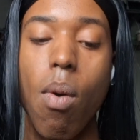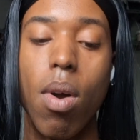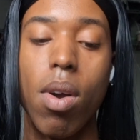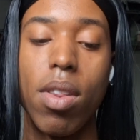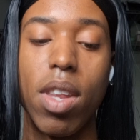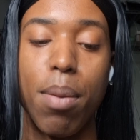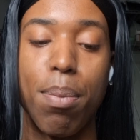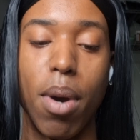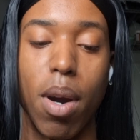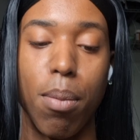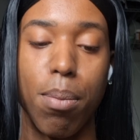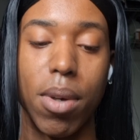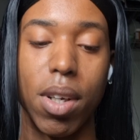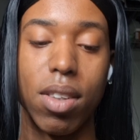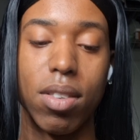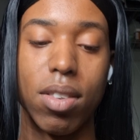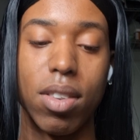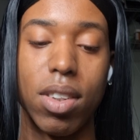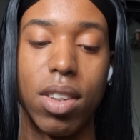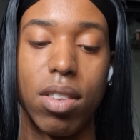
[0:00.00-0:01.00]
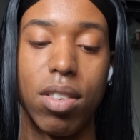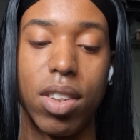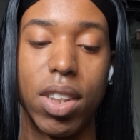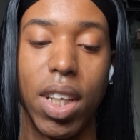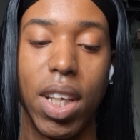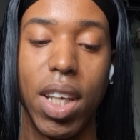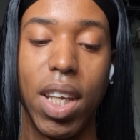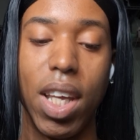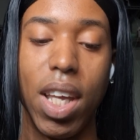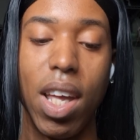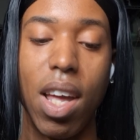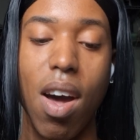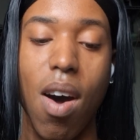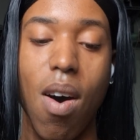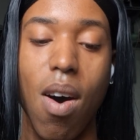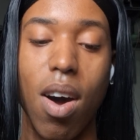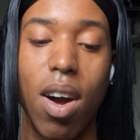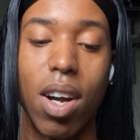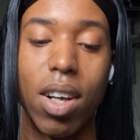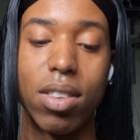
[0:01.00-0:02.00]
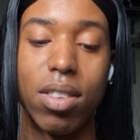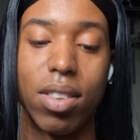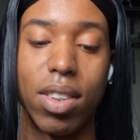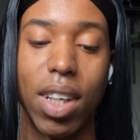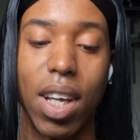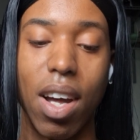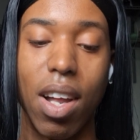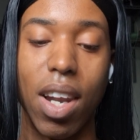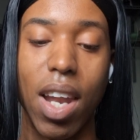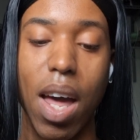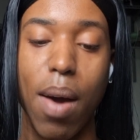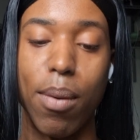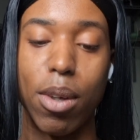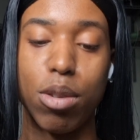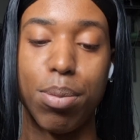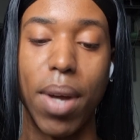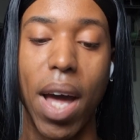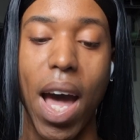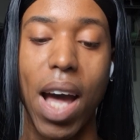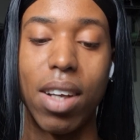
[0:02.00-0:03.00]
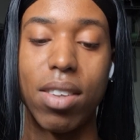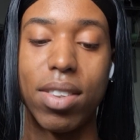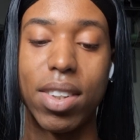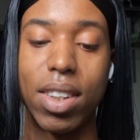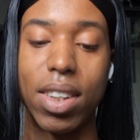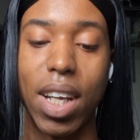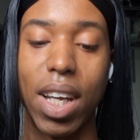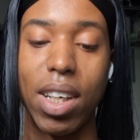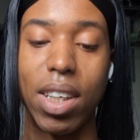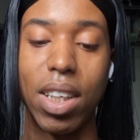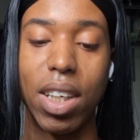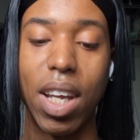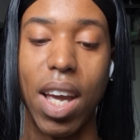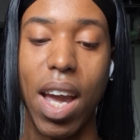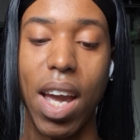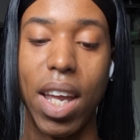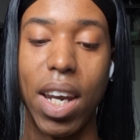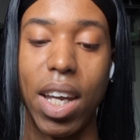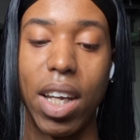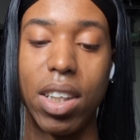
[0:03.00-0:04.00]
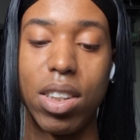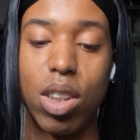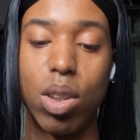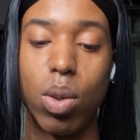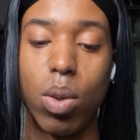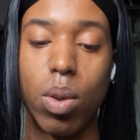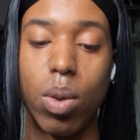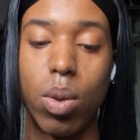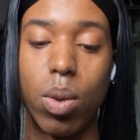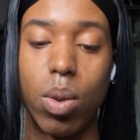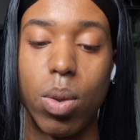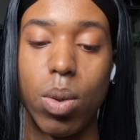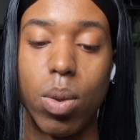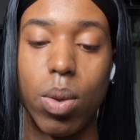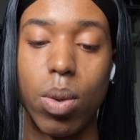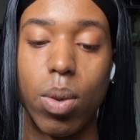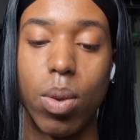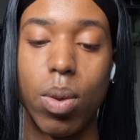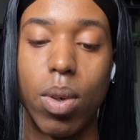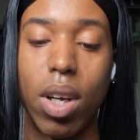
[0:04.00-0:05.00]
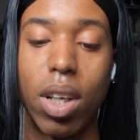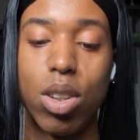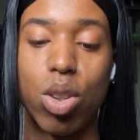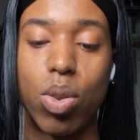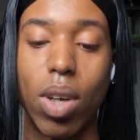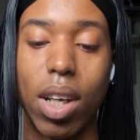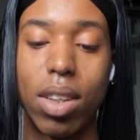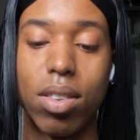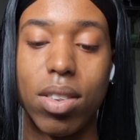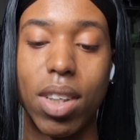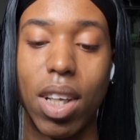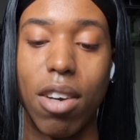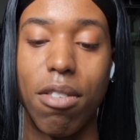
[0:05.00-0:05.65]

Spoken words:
The purpose: the CERCLA was passed in 1980 to address the